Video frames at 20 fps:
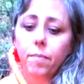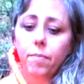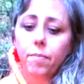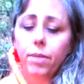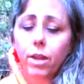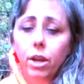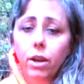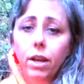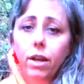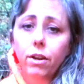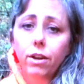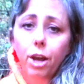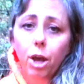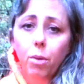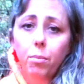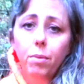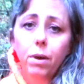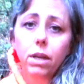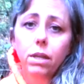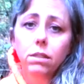they're here to
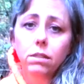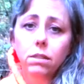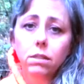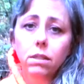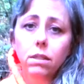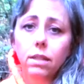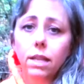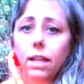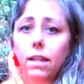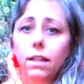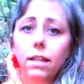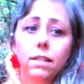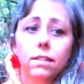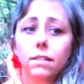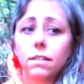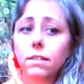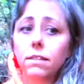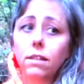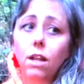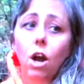help us, that this
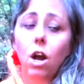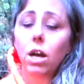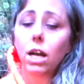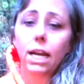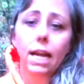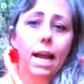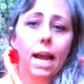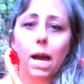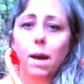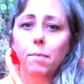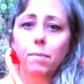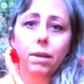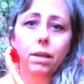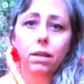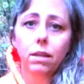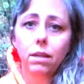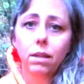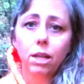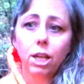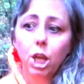is not going to
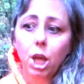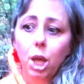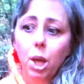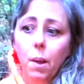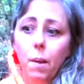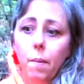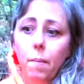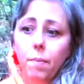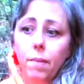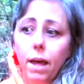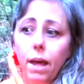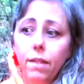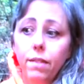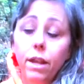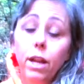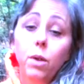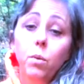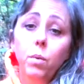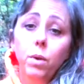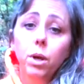happen, that
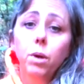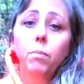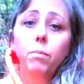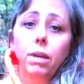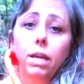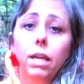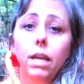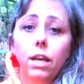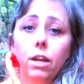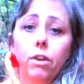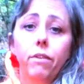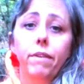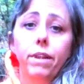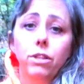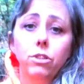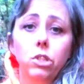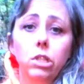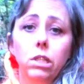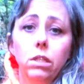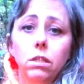there will be
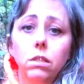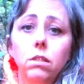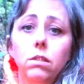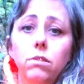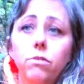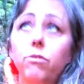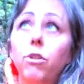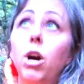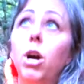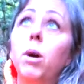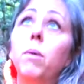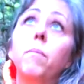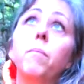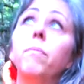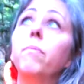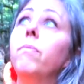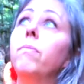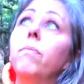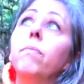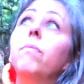interventions
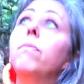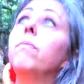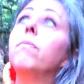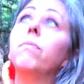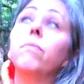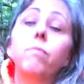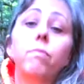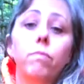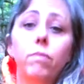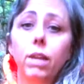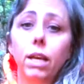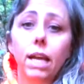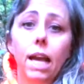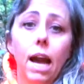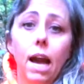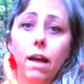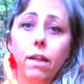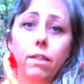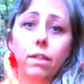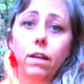from
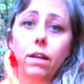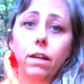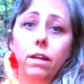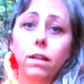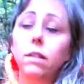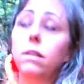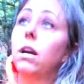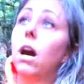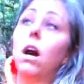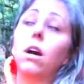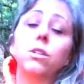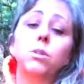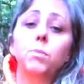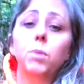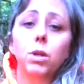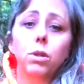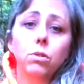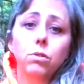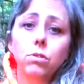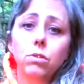the
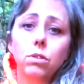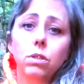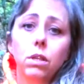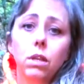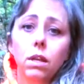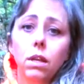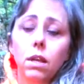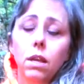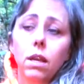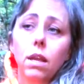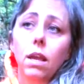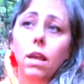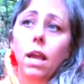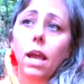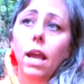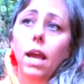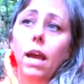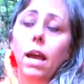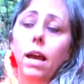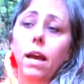cosmos.
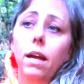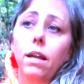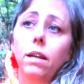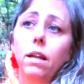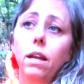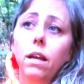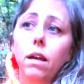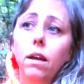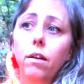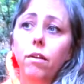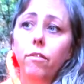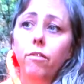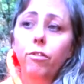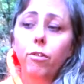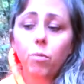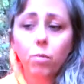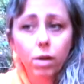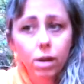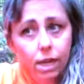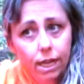And
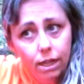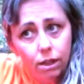from what I